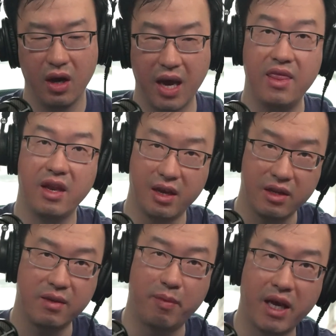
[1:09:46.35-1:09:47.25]
and then
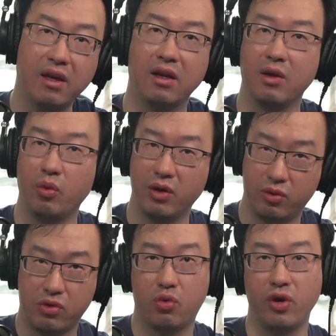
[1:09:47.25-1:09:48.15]
independently we're
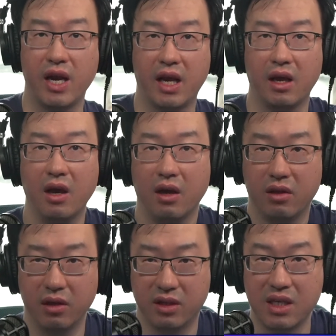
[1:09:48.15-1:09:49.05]
creating
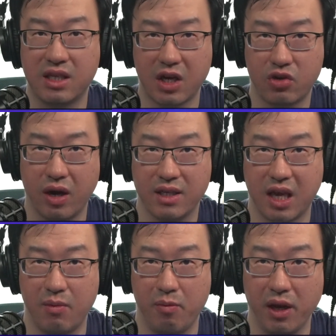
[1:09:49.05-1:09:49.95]
the decentralized
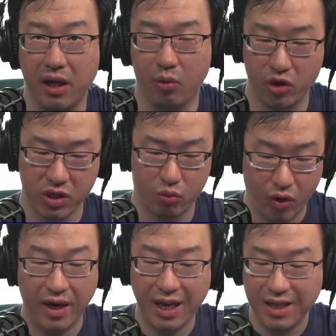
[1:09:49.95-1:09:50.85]
capability, which is
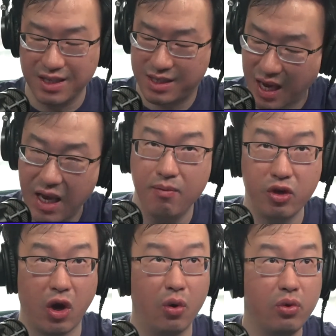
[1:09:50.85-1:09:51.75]
running the same
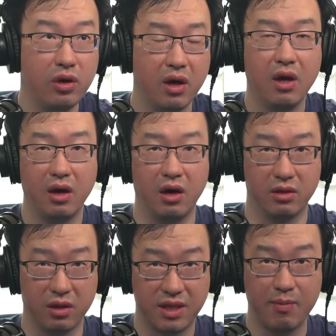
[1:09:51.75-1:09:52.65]
node,
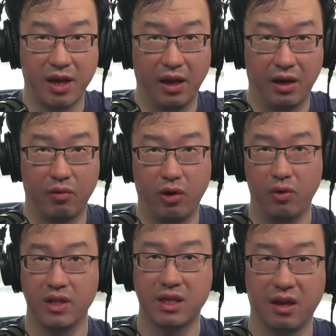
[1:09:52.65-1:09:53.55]
the same analytic role
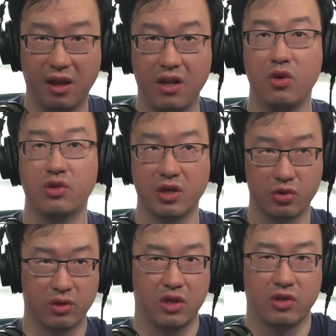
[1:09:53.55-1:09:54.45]
and using
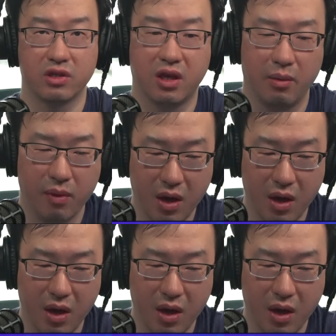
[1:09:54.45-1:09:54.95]
sortition scheme.